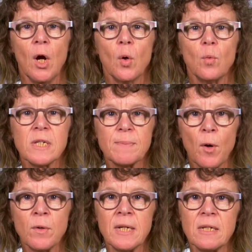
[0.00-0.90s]

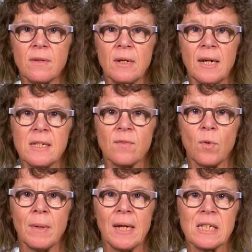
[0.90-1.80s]
Responding to the needs of
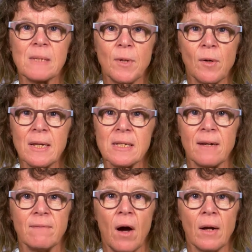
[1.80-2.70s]
women
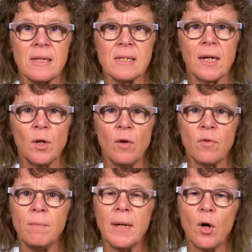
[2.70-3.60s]
experiencing violence can
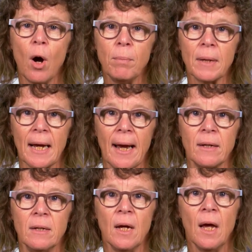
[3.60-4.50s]
often be
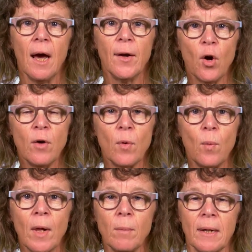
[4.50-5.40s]
complicated and
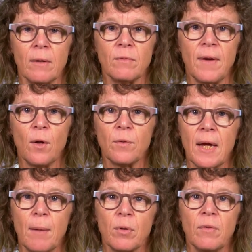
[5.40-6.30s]
overwhelming for
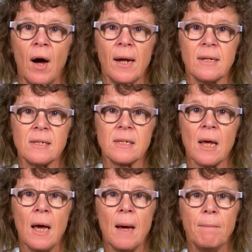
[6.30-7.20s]
healthcare providers.
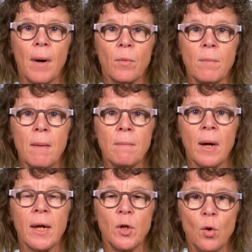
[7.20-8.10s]
But
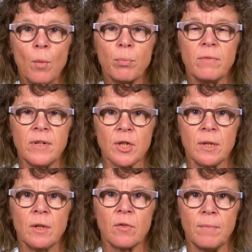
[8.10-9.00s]
remember, your
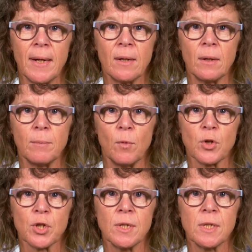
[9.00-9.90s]
provision of medical
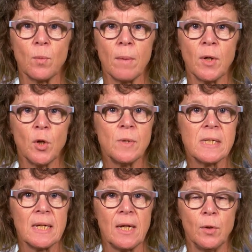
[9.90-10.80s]
abortion to women who
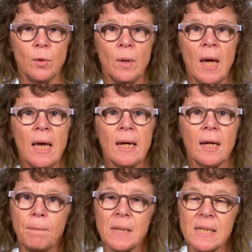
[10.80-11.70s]
see you
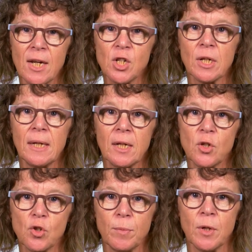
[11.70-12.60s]
can potentially
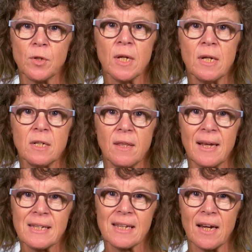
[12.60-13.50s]
contribute to
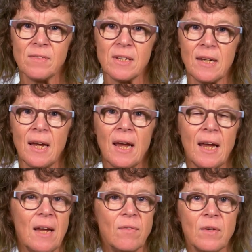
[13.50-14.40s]
their safety,
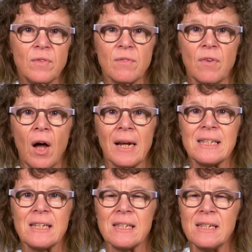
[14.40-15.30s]
even if the
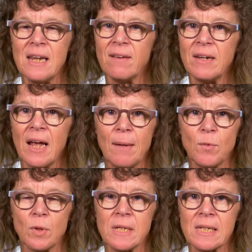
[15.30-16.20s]
violence is never named
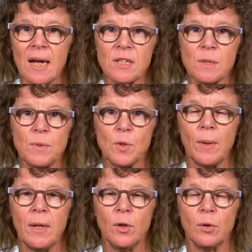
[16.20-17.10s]
or discussed
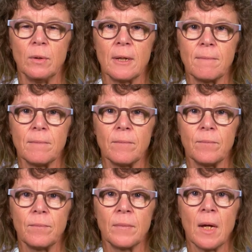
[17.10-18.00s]
between you.
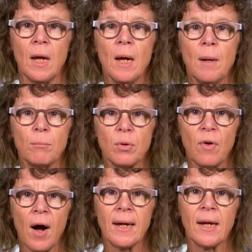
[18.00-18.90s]

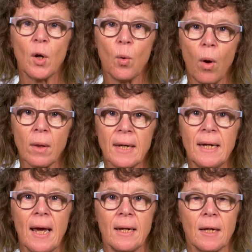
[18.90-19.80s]
Providing
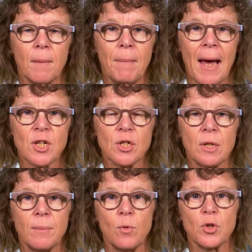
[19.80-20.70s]
quality and
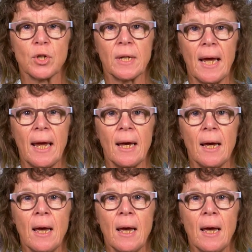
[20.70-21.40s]
compassionate abortion care